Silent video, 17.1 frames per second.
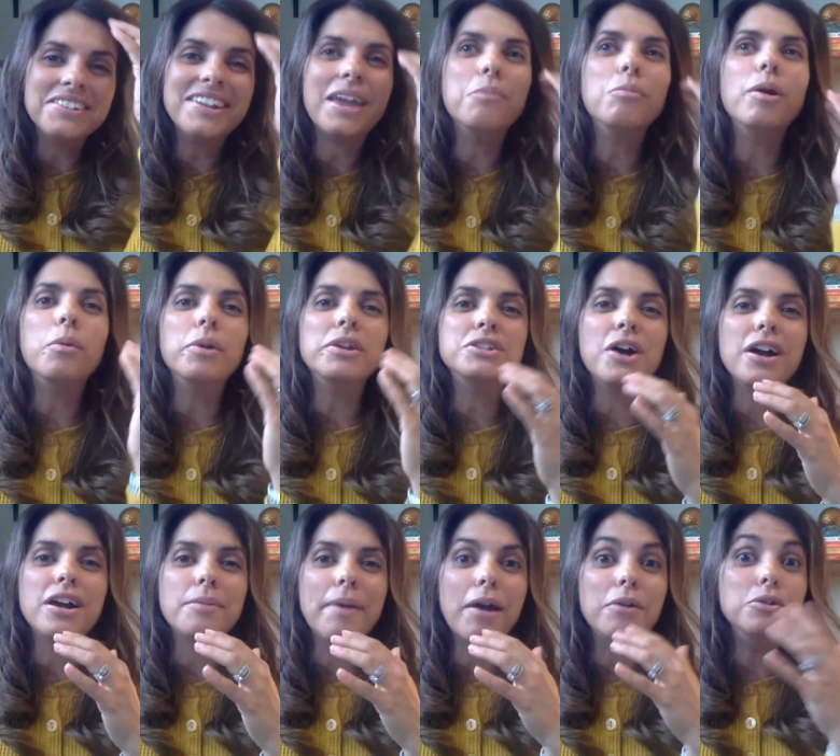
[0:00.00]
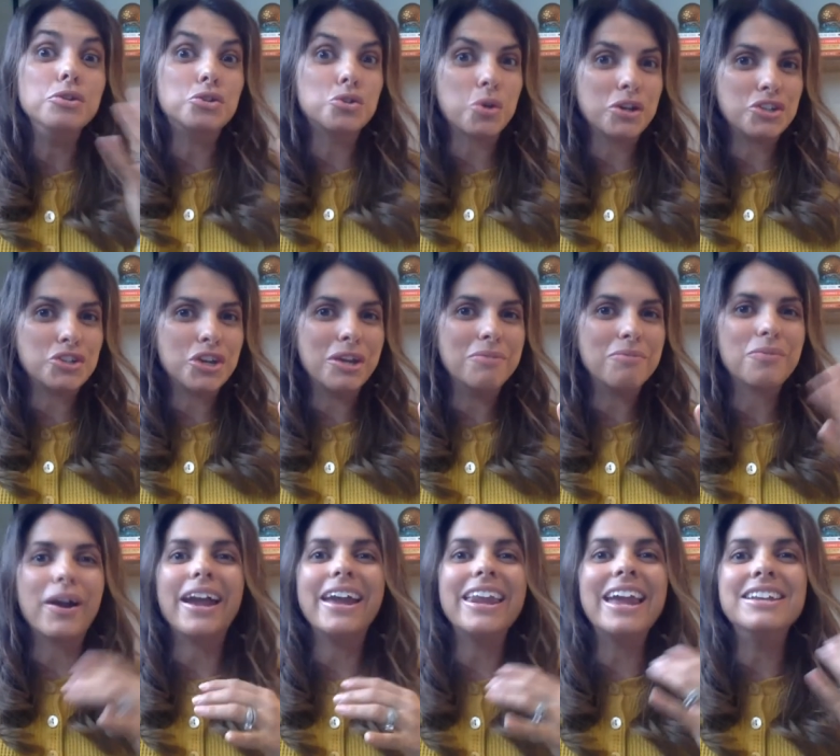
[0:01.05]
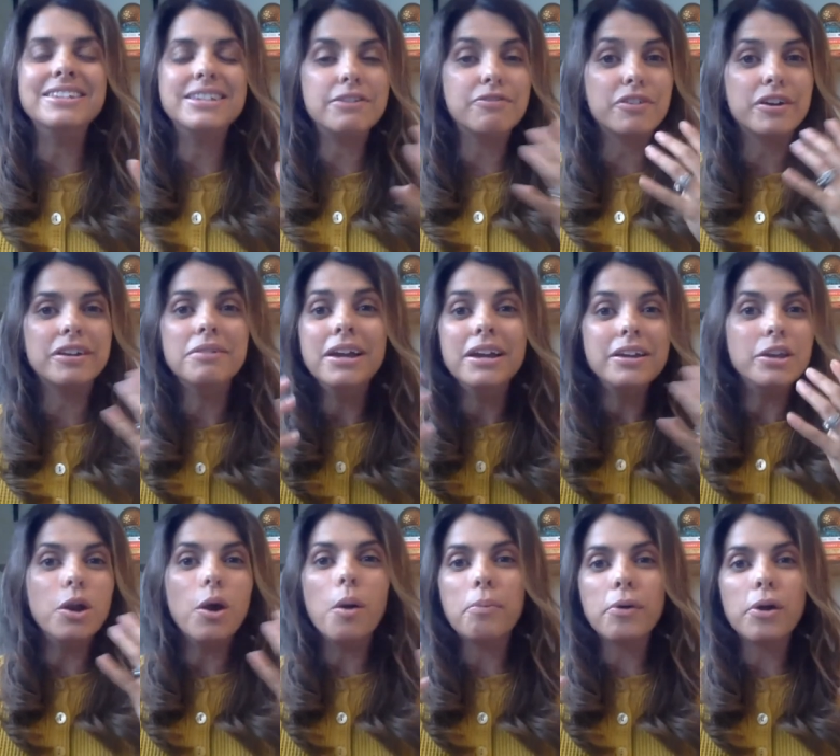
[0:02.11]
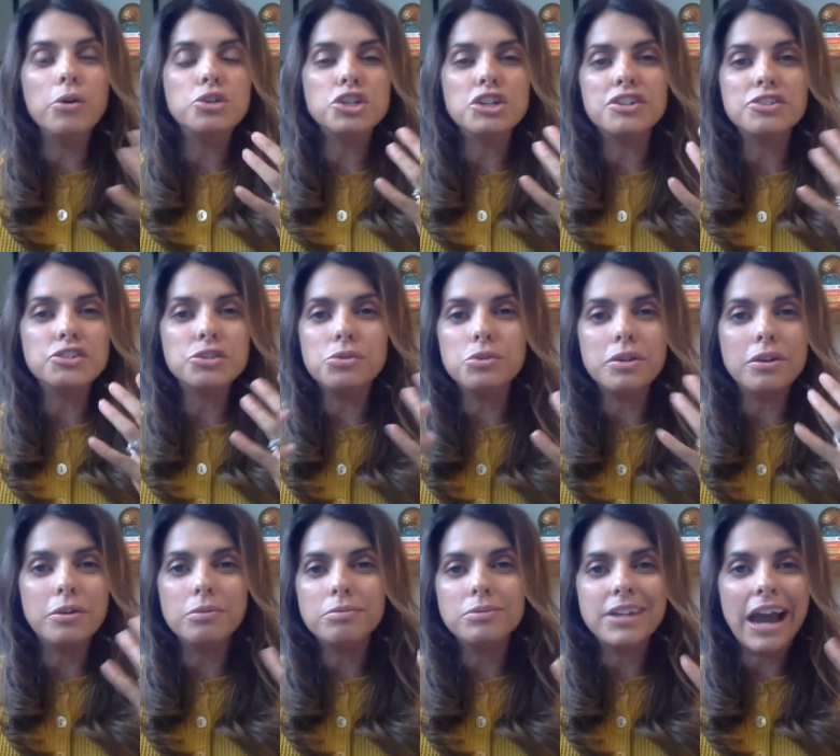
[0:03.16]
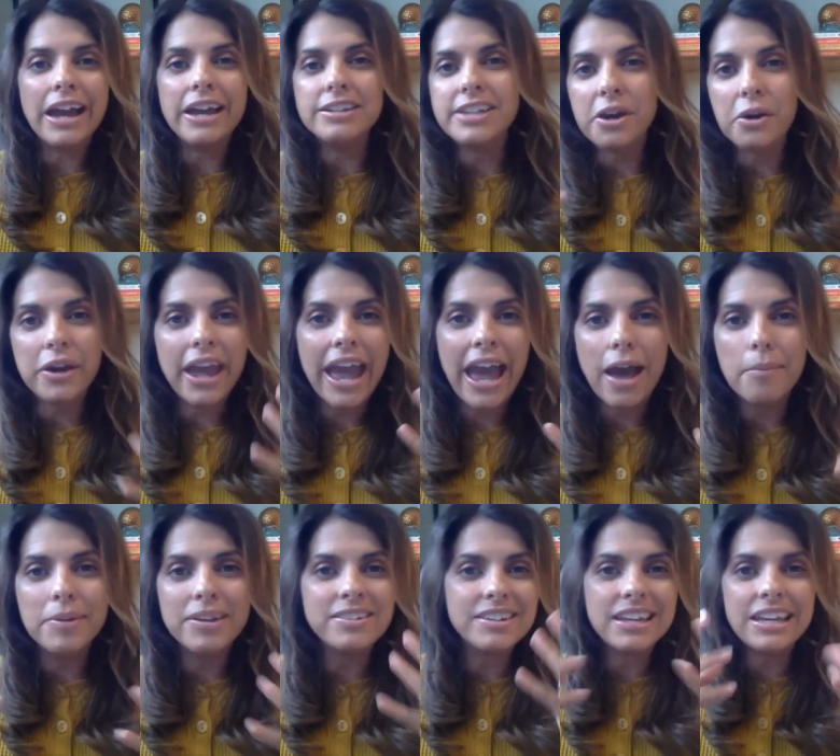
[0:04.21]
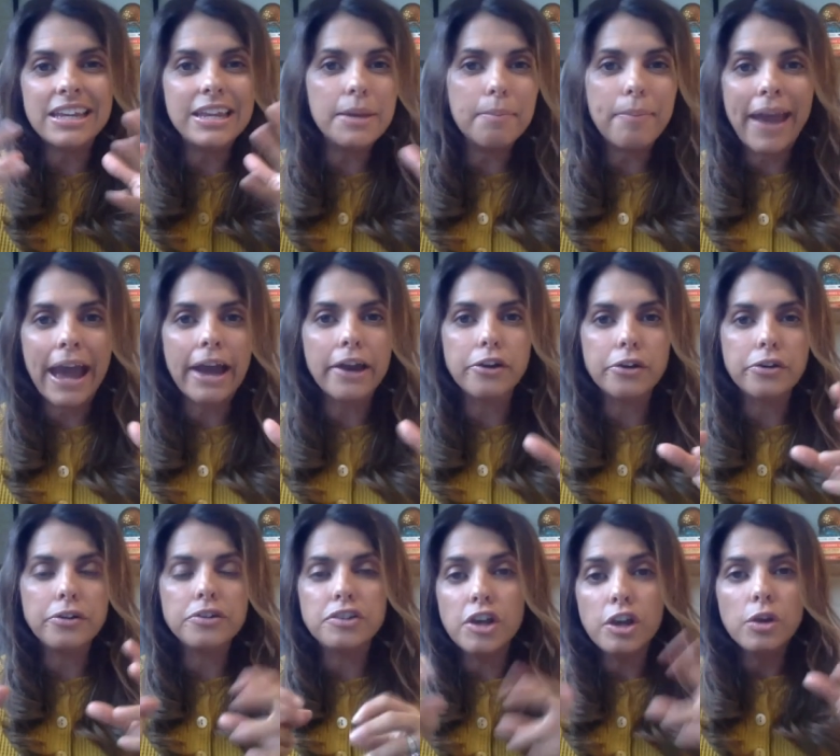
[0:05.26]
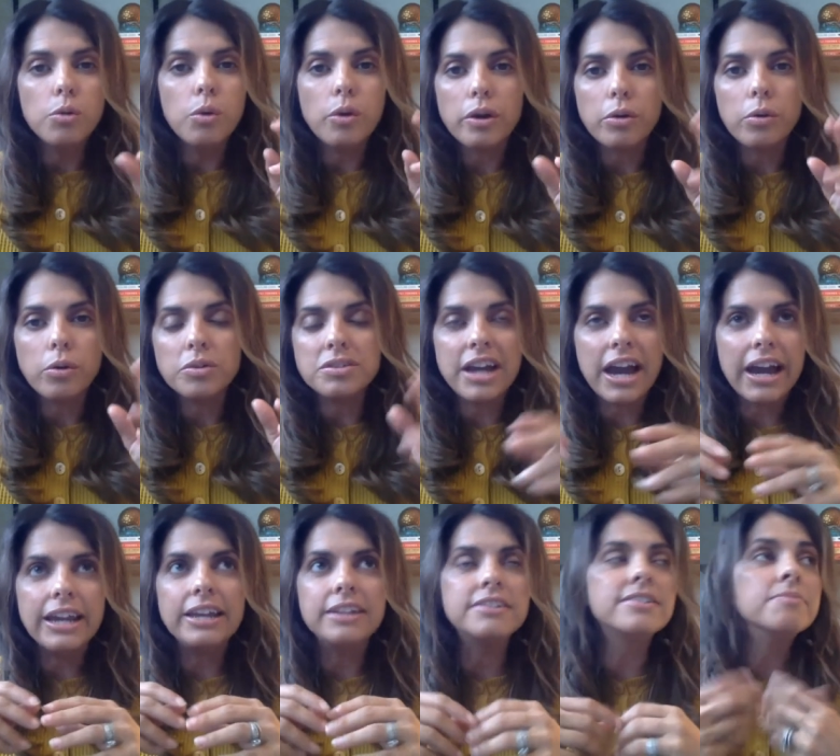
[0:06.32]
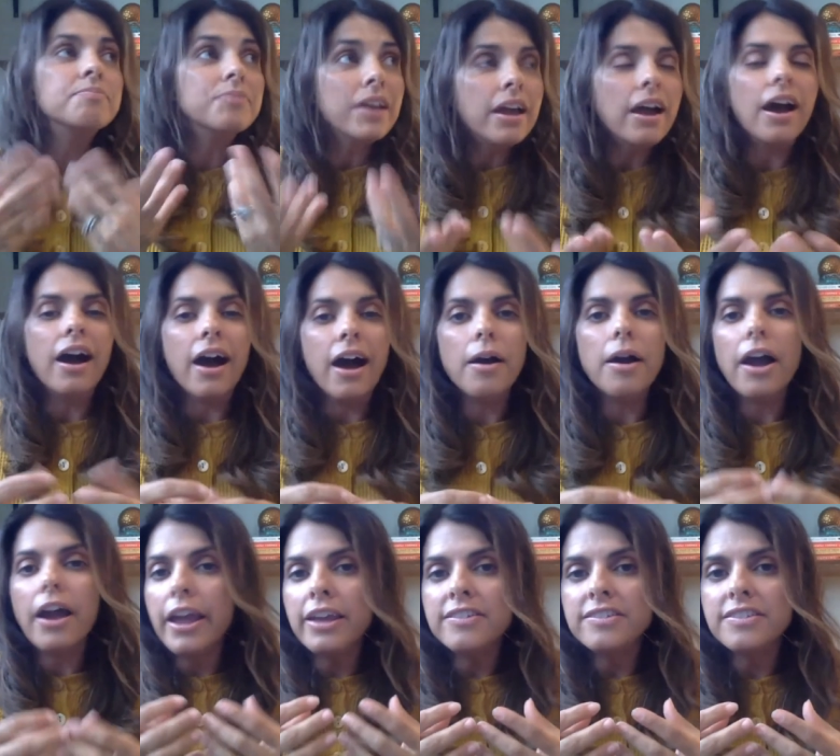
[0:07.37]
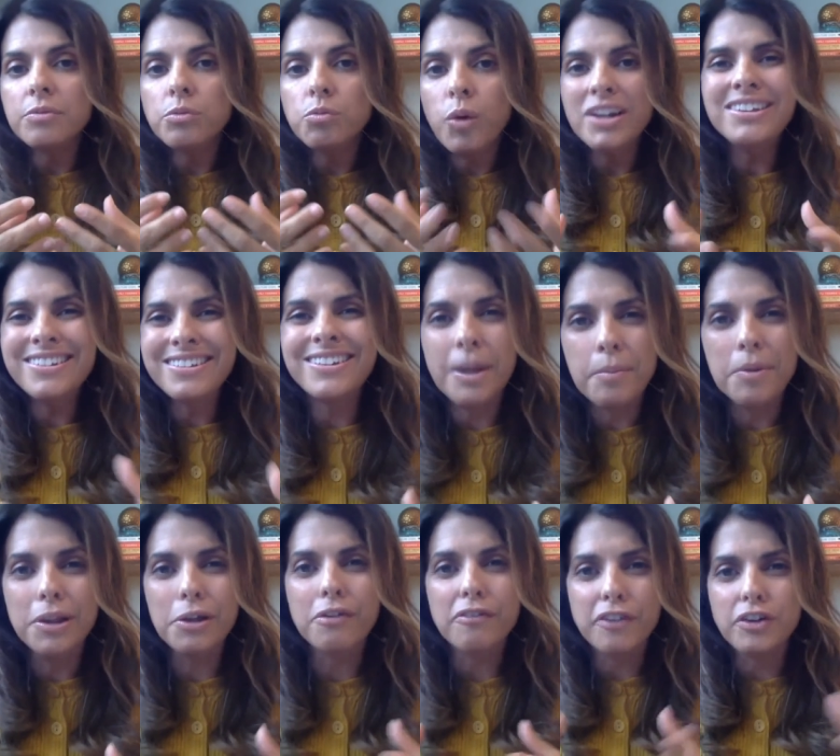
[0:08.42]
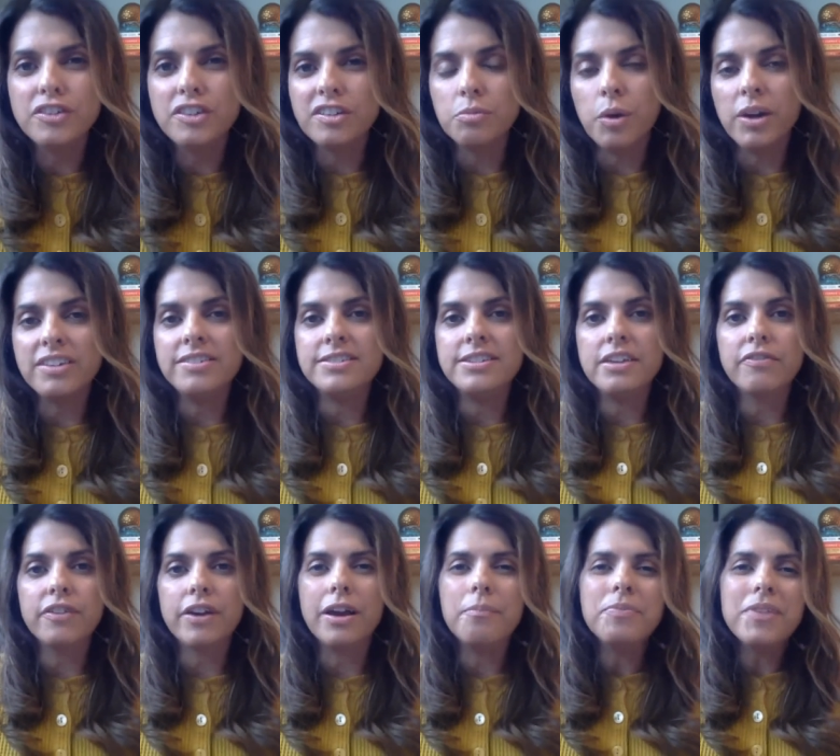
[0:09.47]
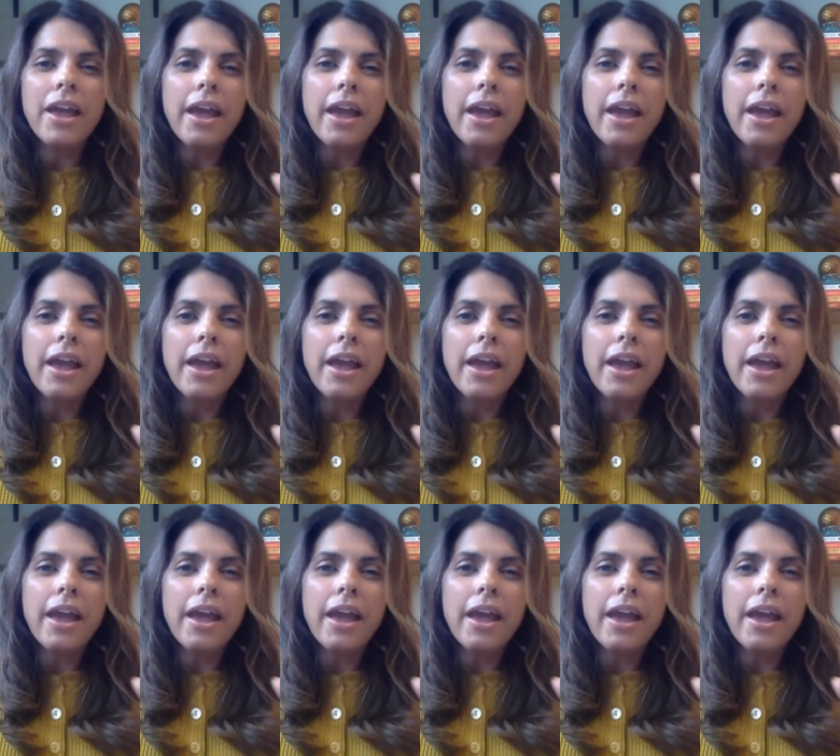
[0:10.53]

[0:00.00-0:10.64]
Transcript: same way we talk about nutrition, right? And different, you know, approaches to, you know, dietary habits, eating patterns, quote unquote diets, uh, is what's similar versus what's different.